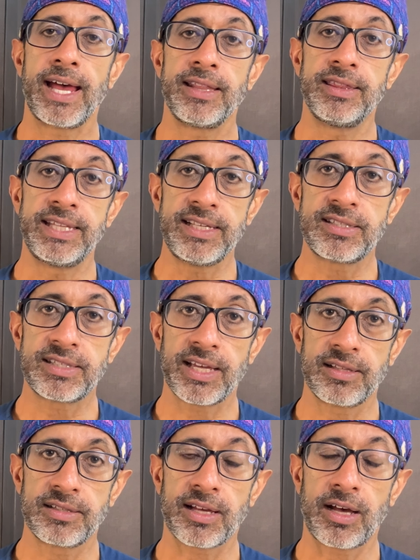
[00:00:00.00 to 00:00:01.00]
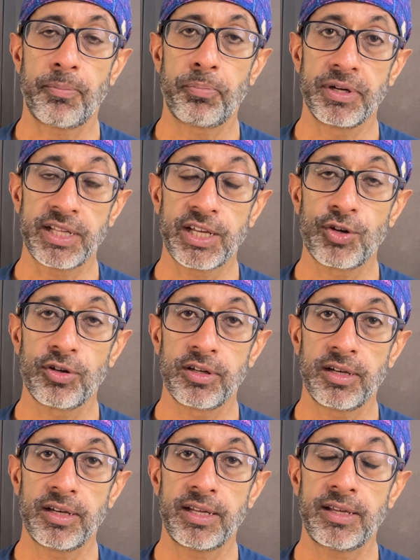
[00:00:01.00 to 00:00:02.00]
And these cells are
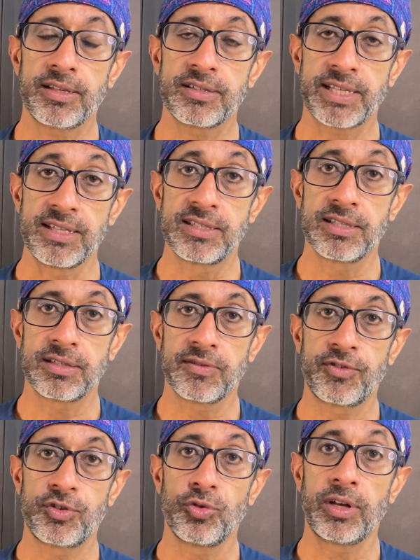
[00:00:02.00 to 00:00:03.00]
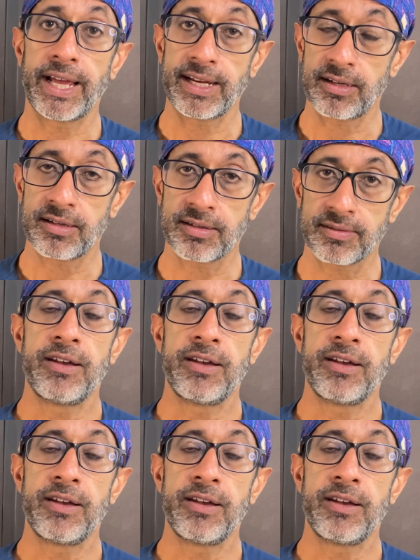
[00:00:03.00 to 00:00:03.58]
particularly sensitive to light.